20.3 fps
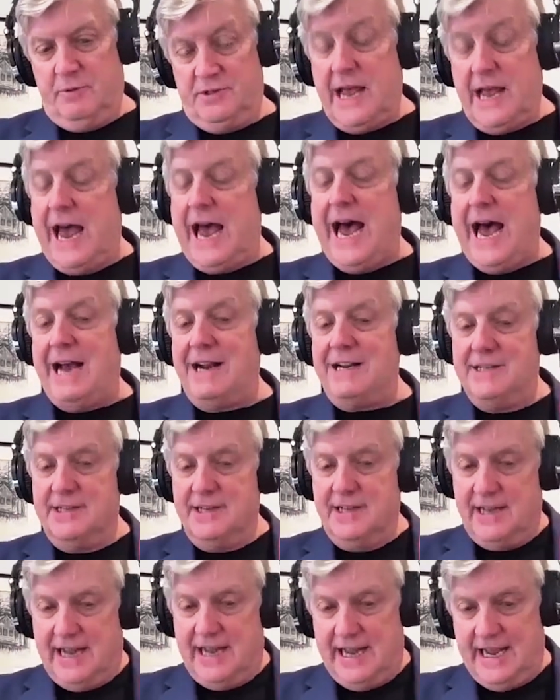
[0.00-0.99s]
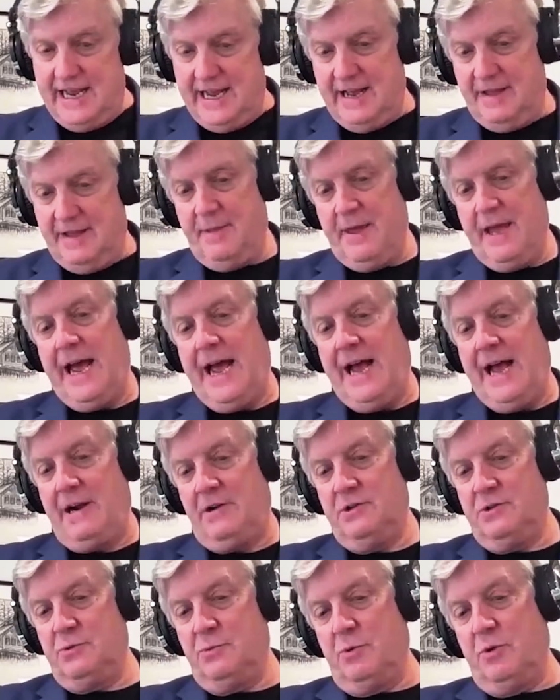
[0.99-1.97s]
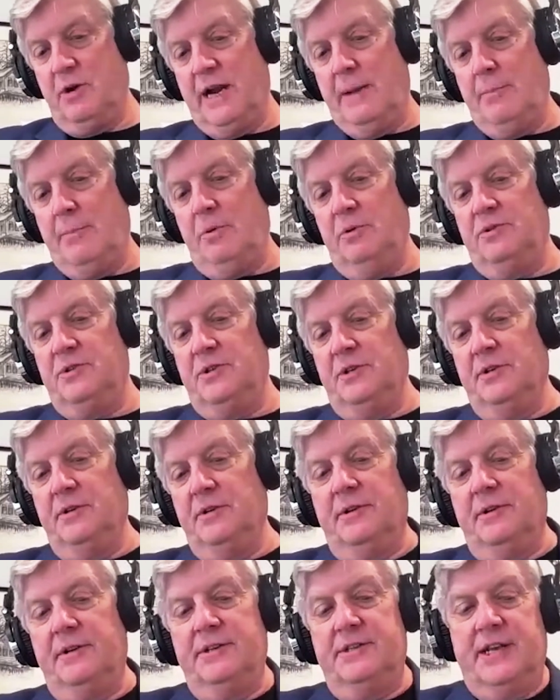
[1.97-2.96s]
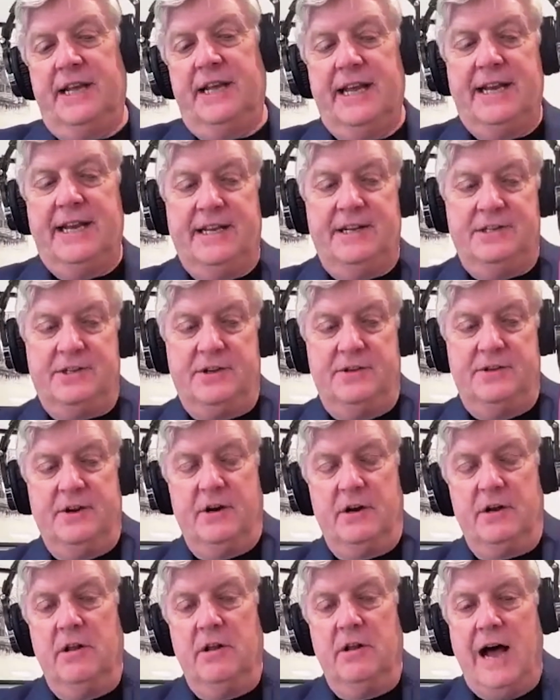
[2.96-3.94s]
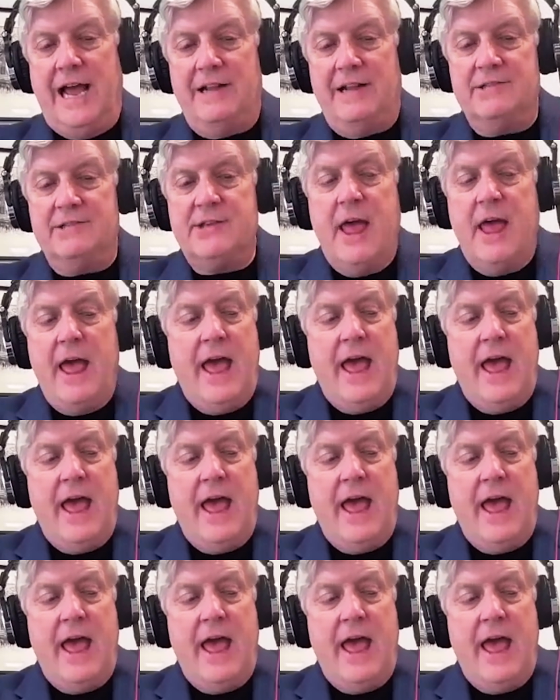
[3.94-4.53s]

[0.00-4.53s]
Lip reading: hacked, and the hackers were able to get into their clients.